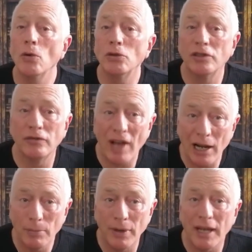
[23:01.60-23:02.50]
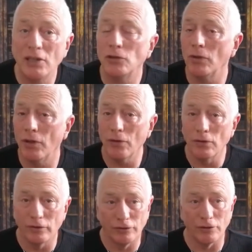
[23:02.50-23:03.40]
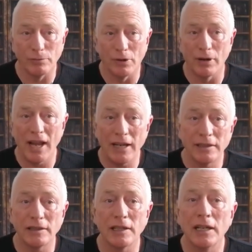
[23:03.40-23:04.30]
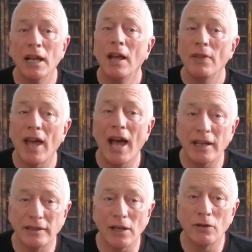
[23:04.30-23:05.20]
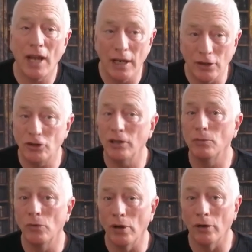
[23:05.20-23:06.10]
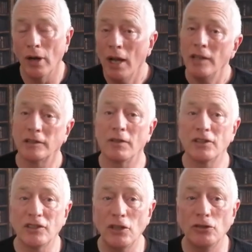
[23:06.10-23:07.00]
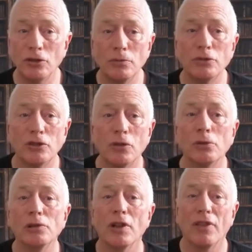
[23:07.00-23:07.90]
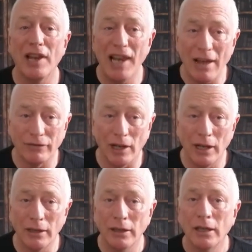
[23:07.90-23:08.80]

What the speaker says: or develop it into a thought form or an entity that had its own energy and will. So the sigil was called the Leveller,